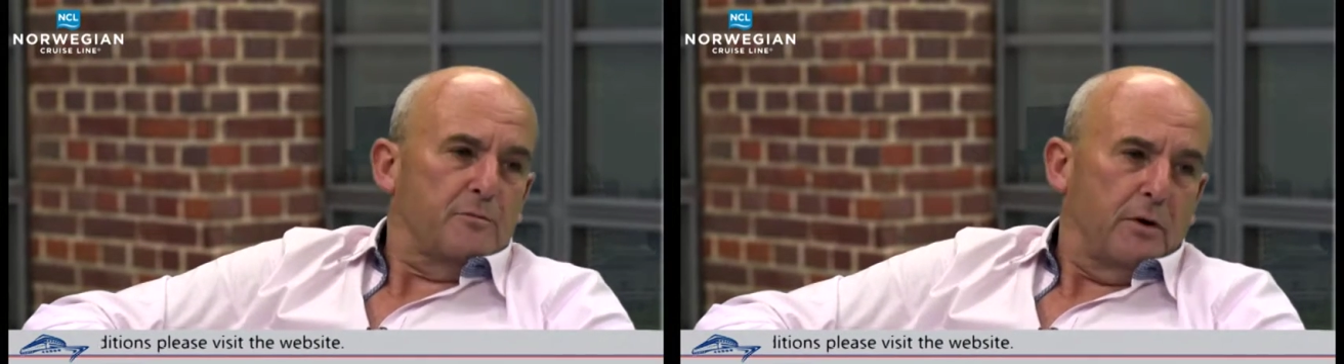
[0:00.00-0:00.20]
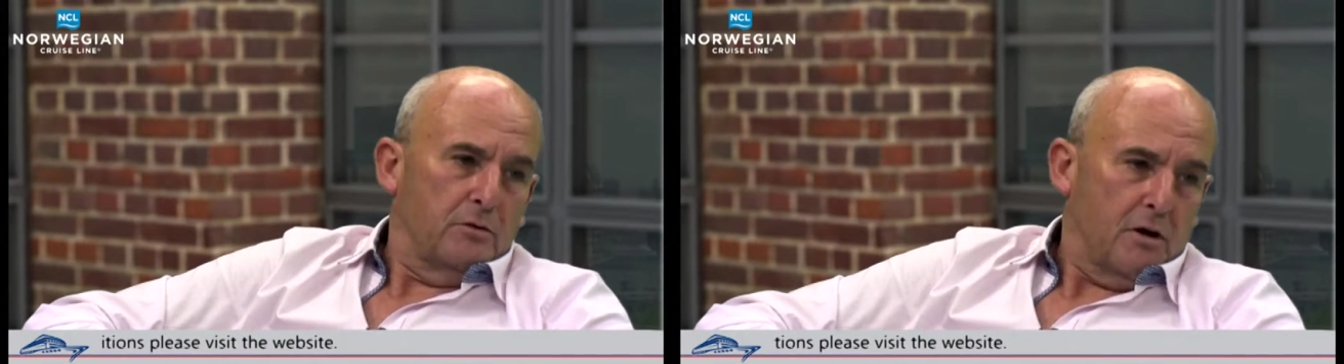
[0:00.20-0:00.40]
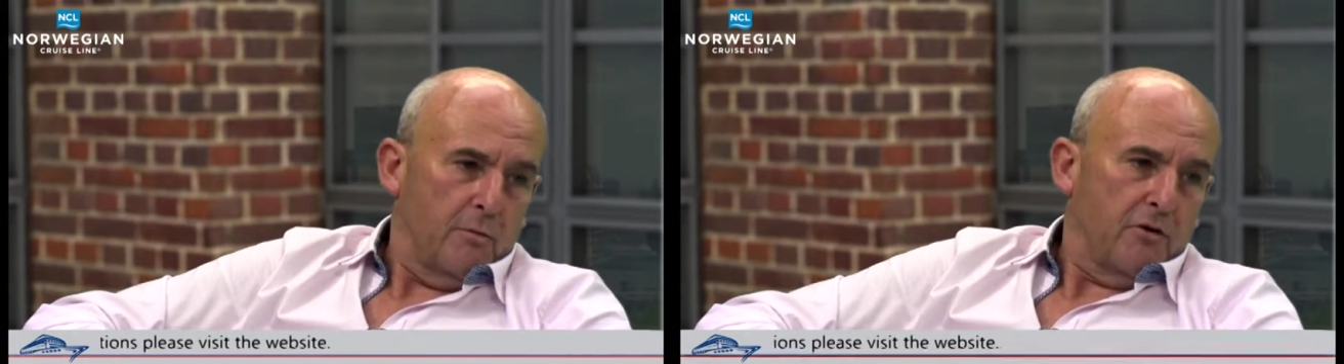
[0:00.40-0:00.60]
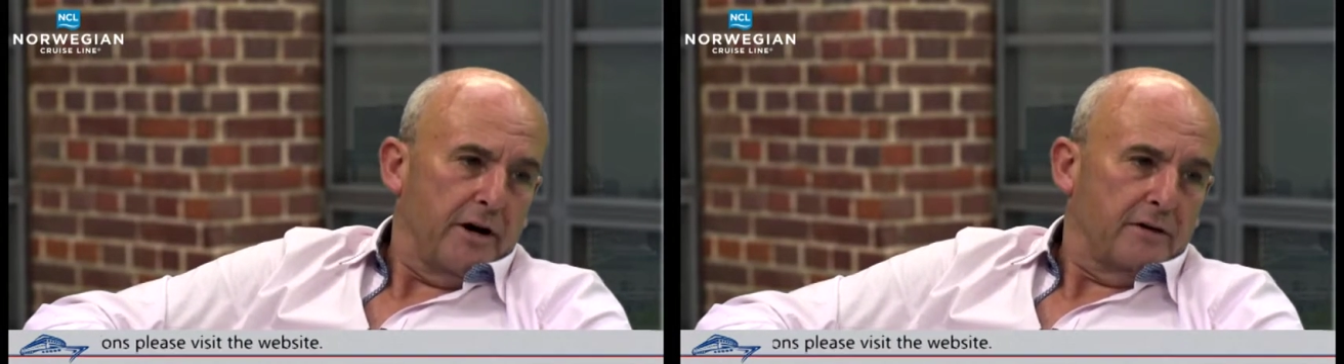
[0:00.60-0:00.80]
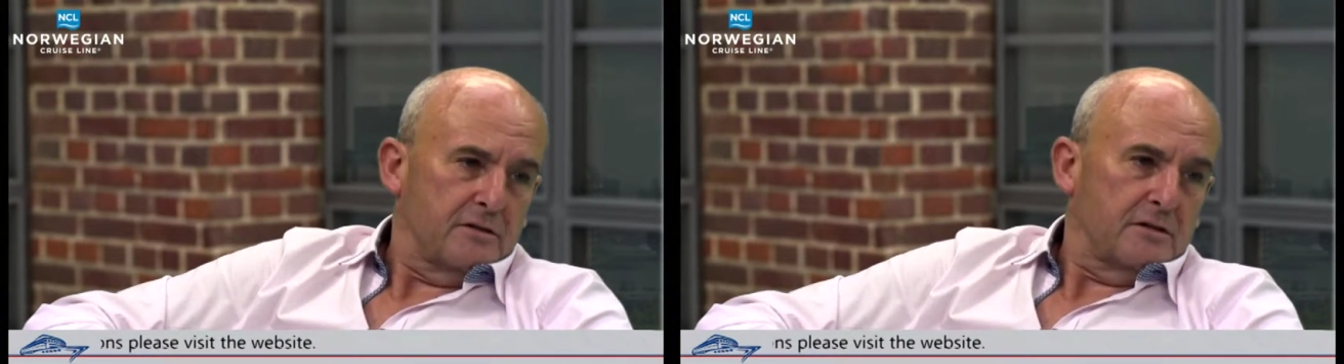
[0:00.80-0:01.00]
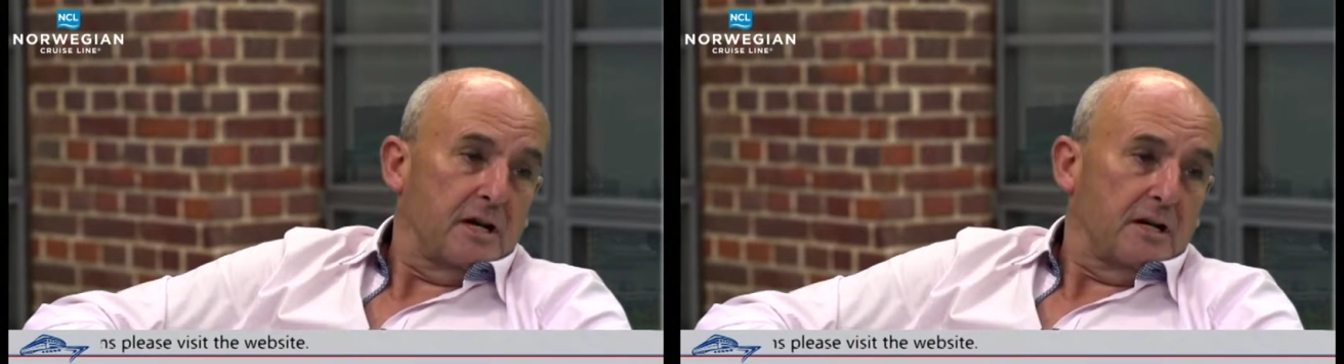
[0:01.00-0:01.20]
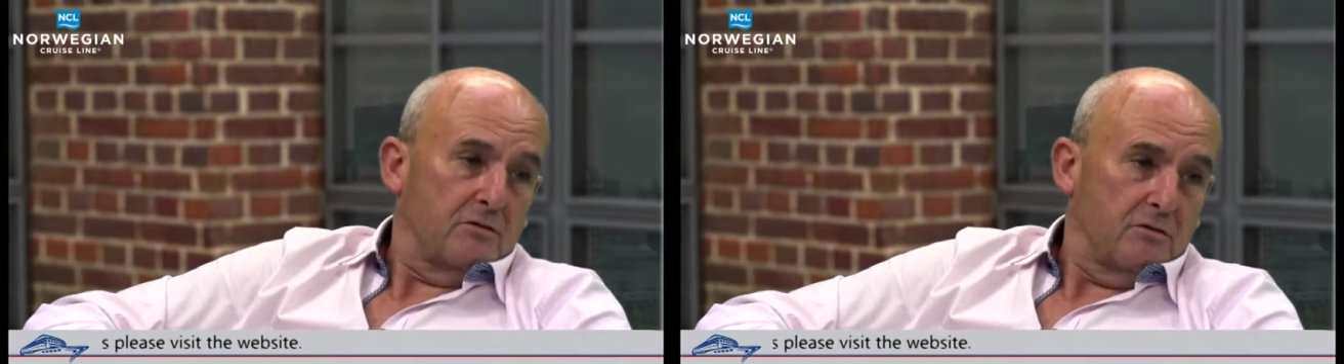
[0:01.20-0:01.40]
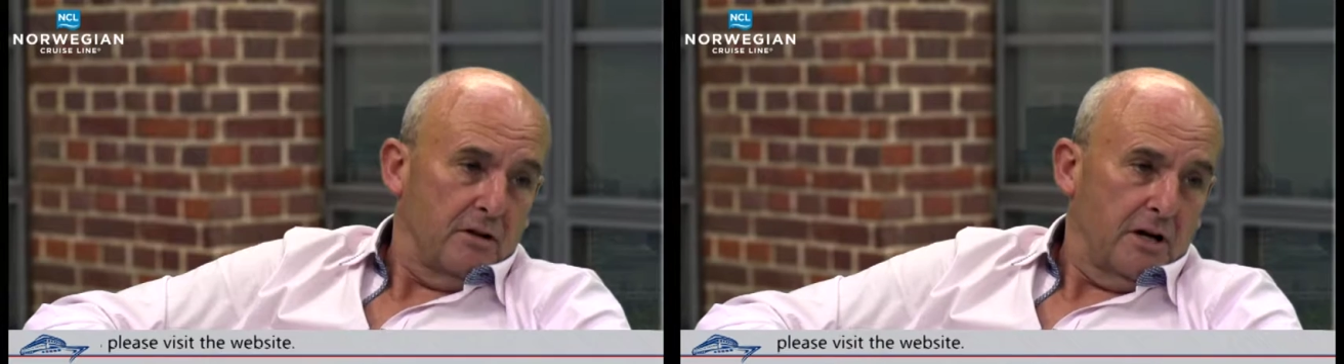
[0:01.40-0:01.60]
boat operators taking
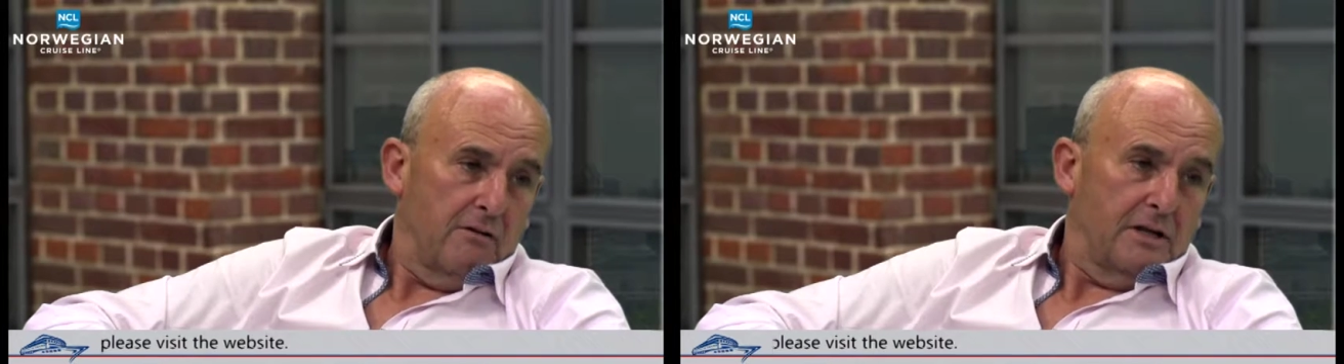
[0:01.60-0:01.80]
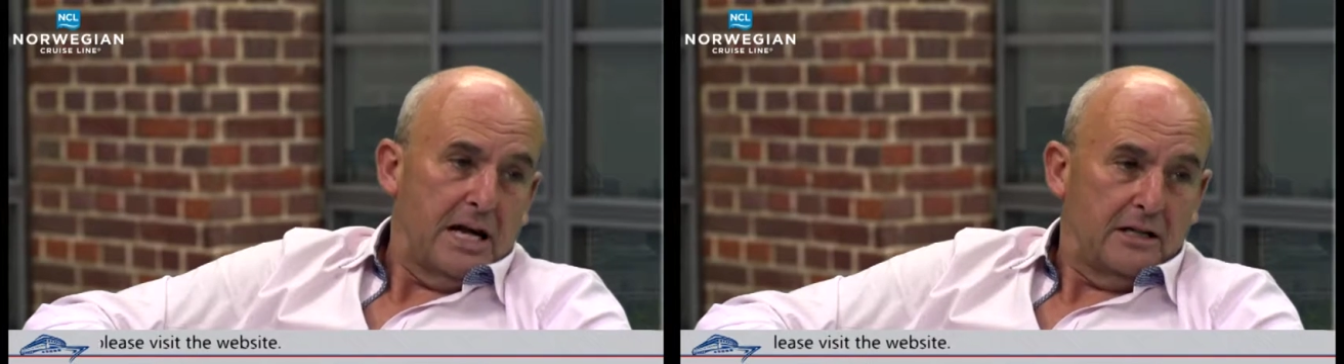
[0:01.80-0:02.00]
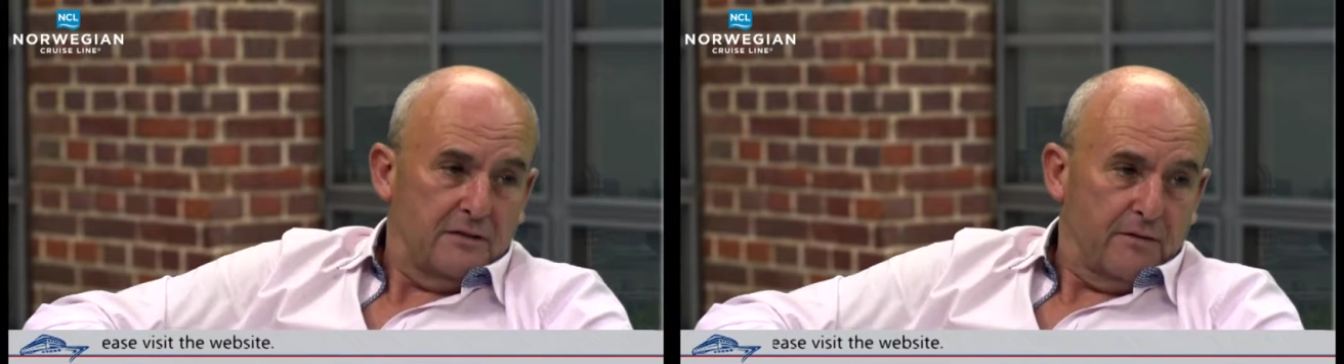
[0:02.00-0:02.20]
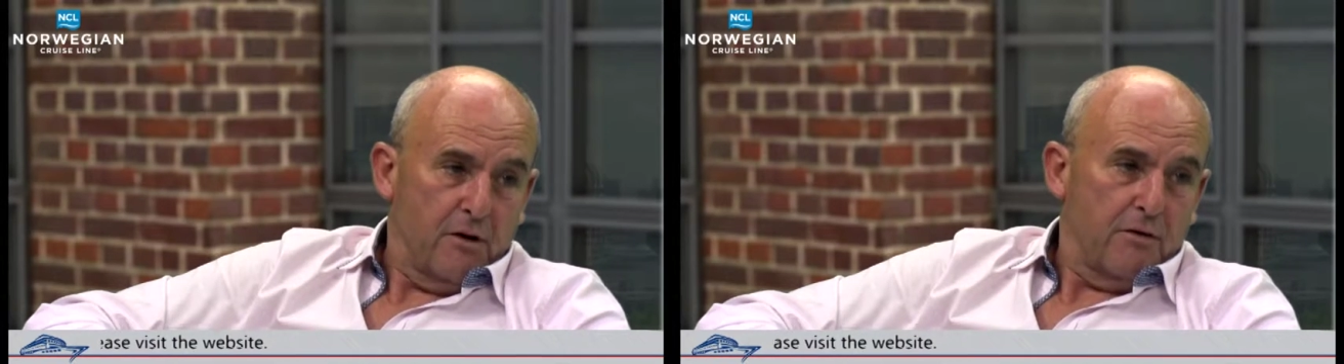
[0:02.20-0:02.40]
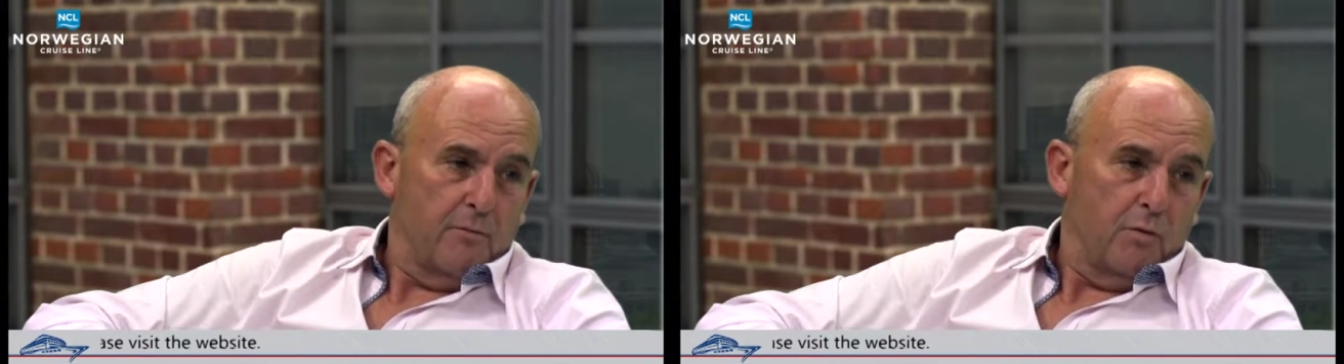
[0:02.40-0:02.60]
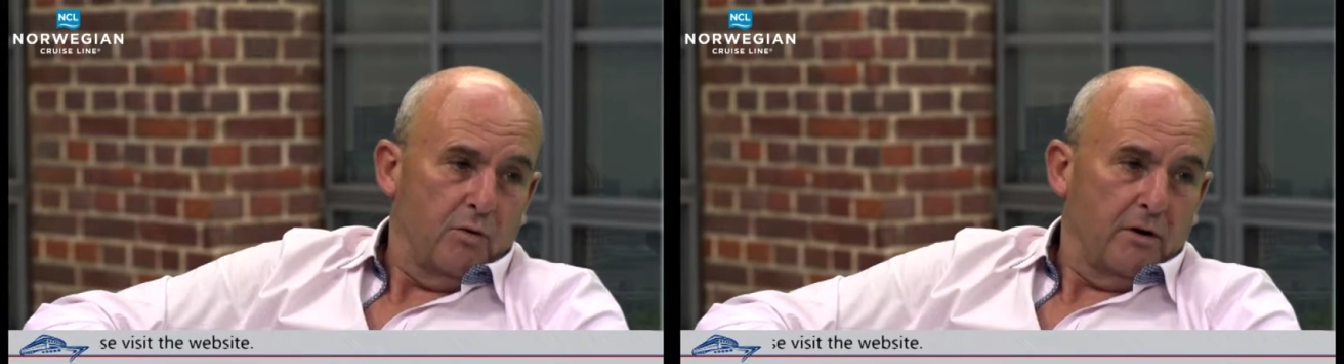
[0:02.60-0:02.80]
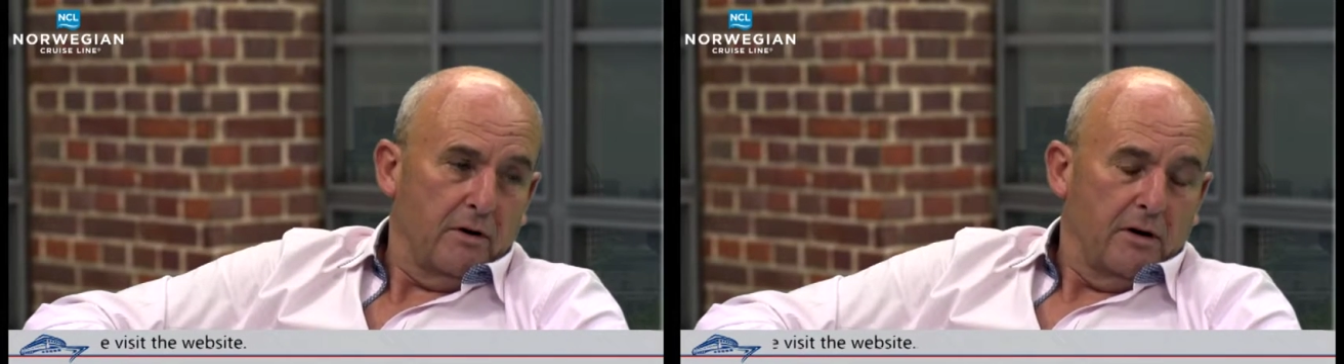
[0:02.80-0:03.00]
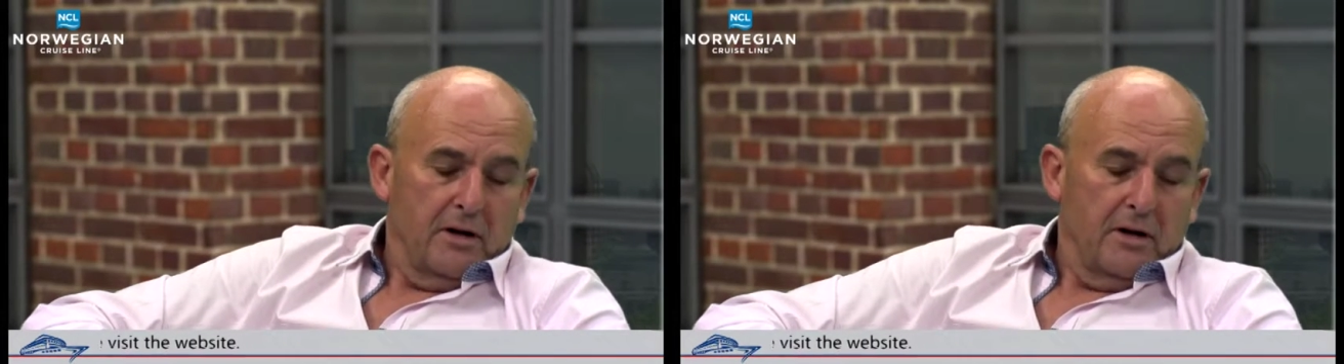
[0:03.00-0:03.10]
you there, and that is very important.